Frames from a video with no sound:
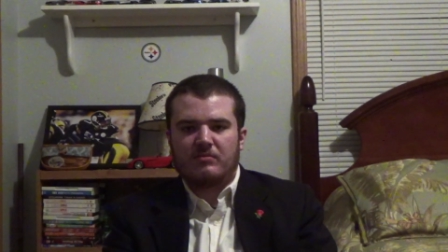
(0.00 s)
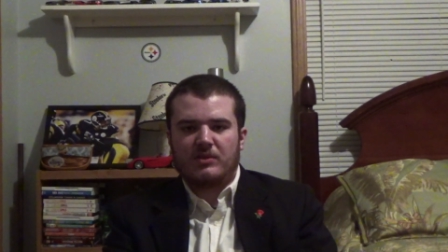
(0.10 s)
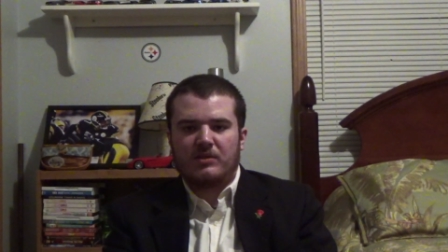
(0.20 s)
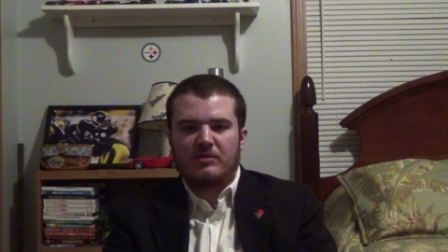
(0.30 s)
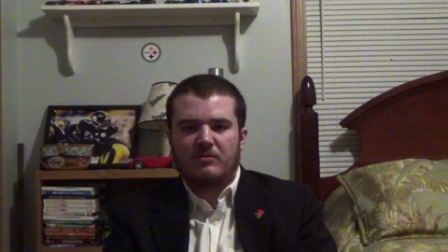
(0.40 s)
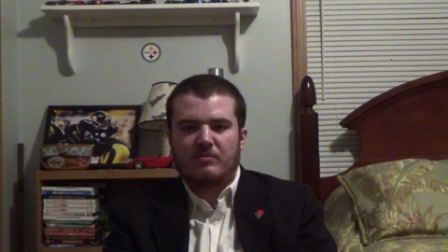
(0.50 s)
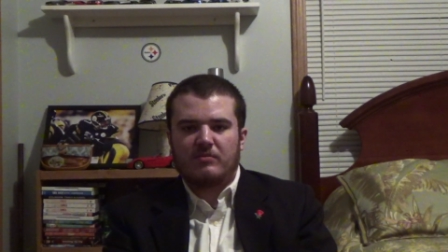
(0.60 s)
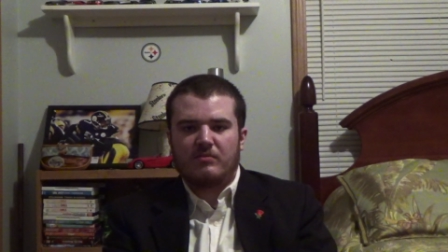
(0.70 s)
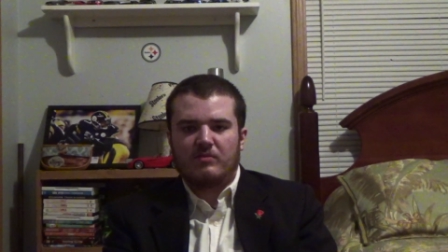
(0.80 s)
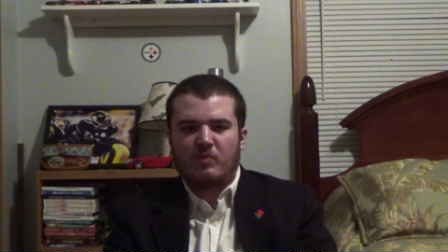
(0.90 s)
you know
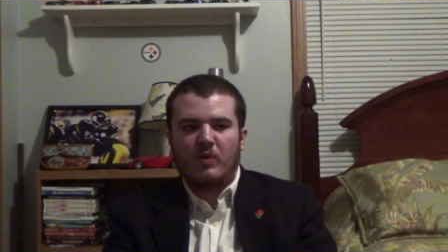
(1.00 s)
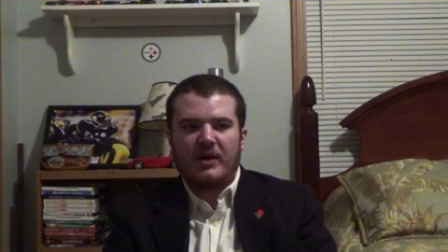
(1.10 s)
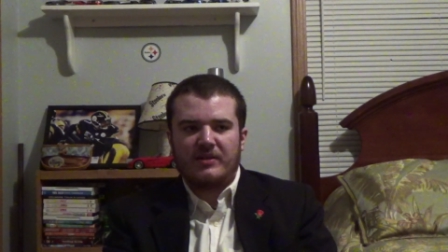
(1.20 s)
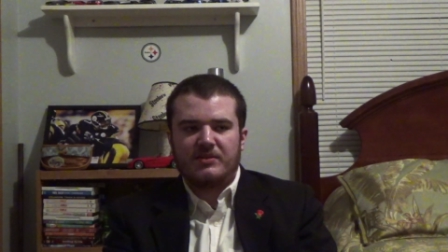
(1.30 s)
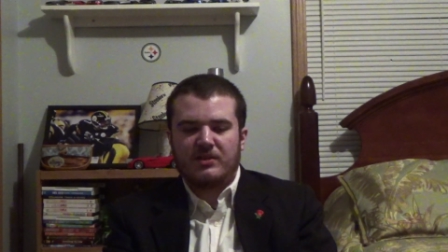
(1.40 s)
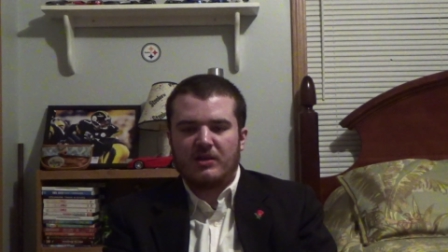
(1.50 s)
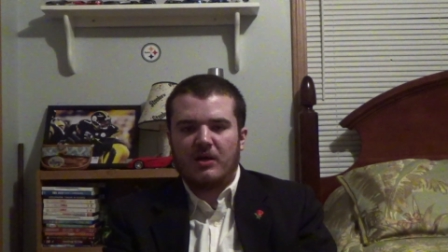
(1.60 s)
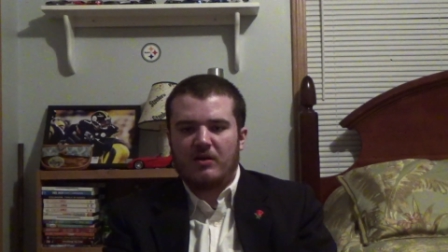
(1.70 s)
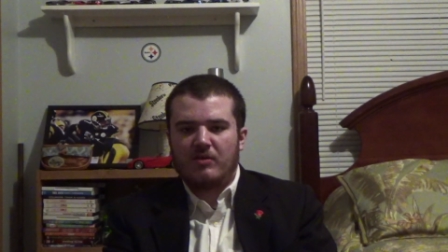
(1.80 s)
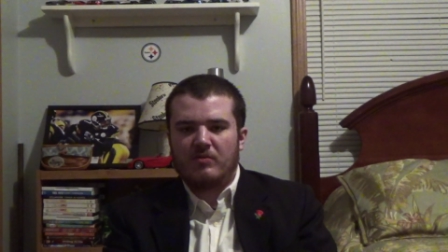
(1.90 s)
ways to
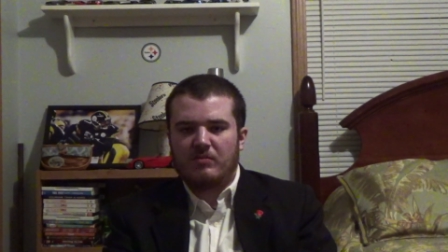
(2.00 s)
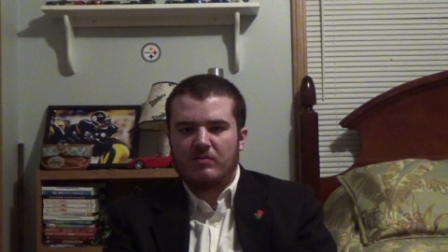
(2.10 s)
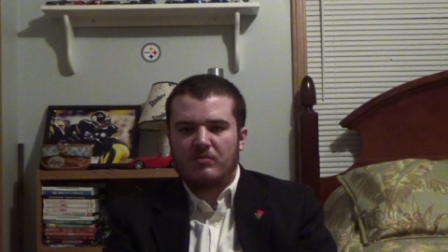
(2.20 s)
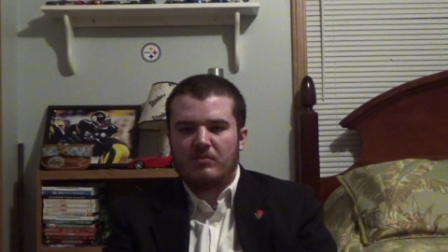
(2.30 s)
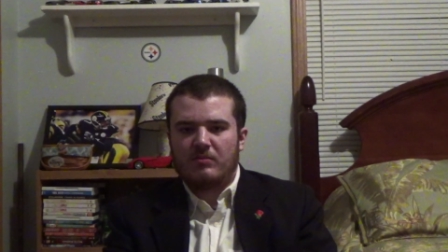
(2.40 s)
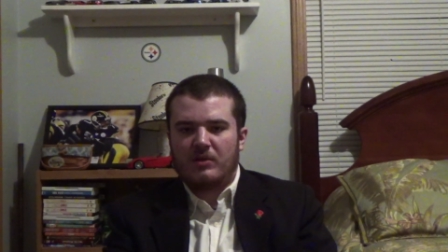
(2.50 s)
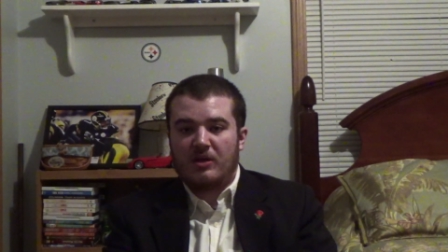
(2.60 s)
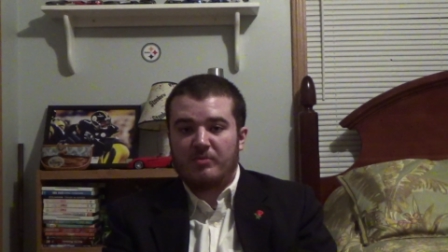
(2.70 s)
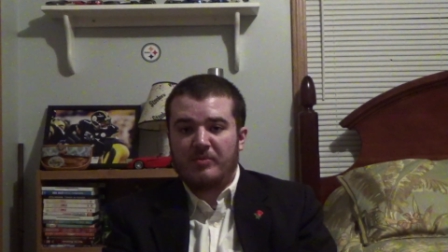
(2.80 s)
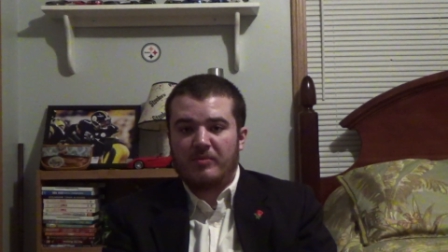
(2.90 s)
go
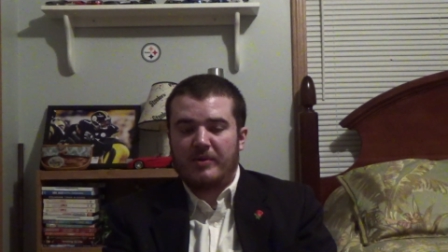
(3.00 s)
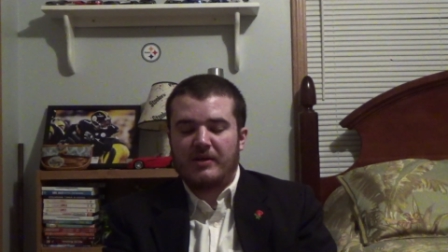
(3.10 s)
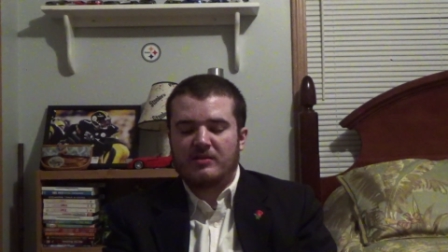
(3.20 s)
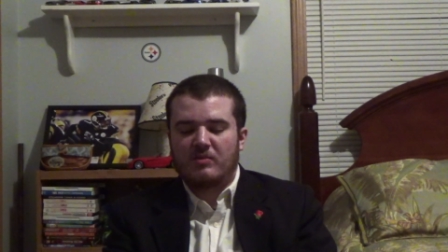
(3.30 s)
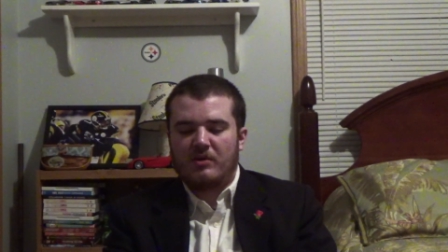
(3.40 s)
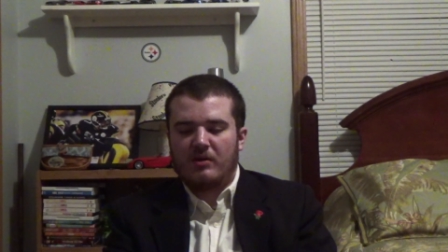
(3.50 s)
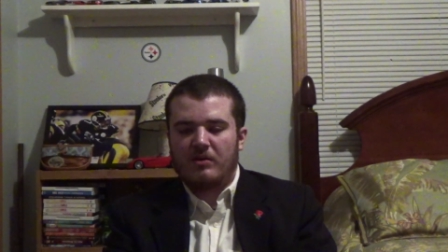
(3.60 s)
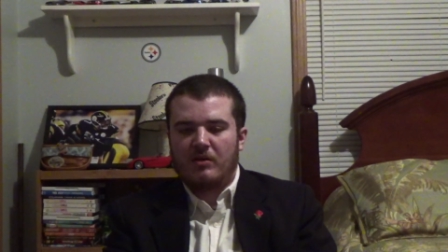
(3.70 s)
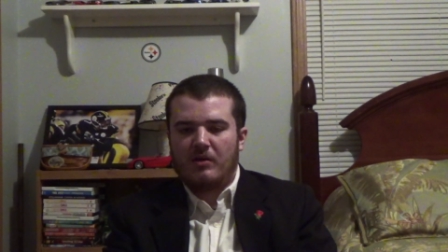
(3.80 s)
how people pass away.